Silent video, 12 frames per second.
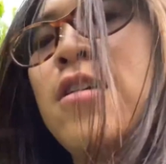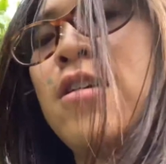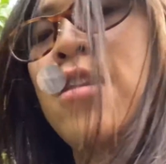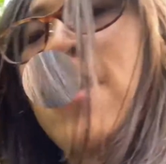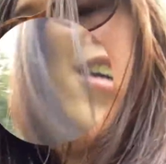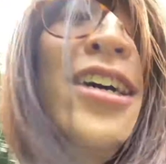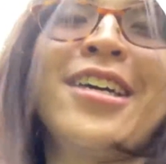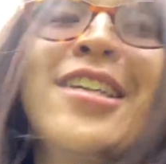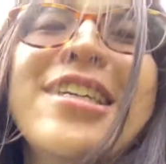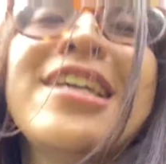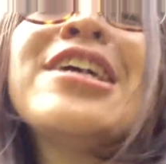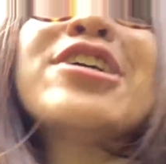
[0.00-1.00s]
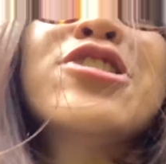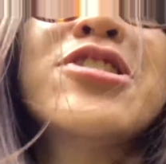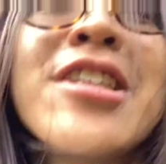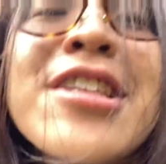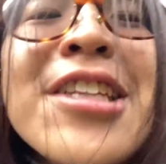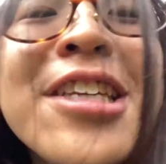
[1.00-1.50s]
the Miller tangled
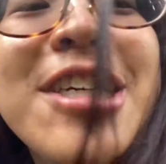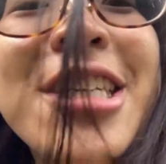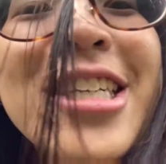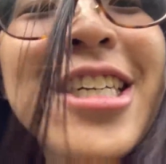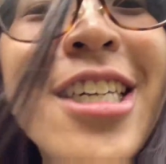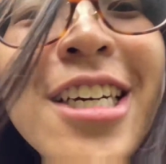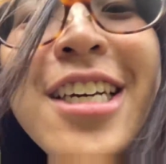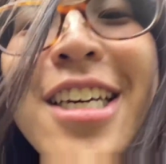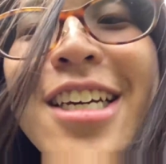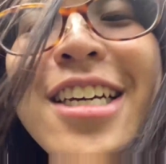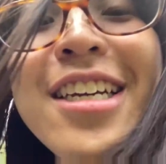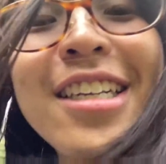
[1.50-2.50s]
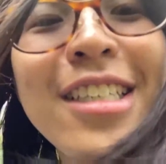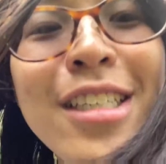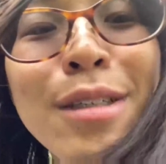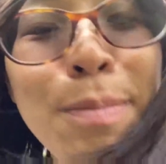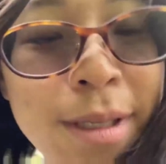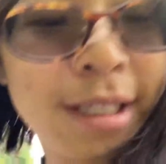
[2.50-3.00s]
in the leash, and he's
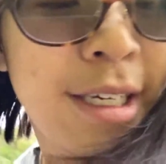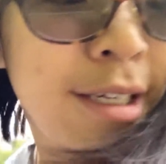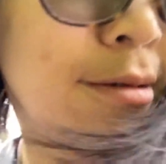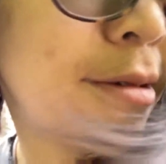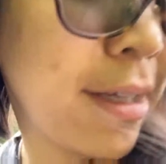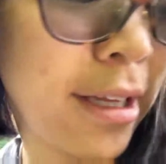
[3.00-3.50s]
playing with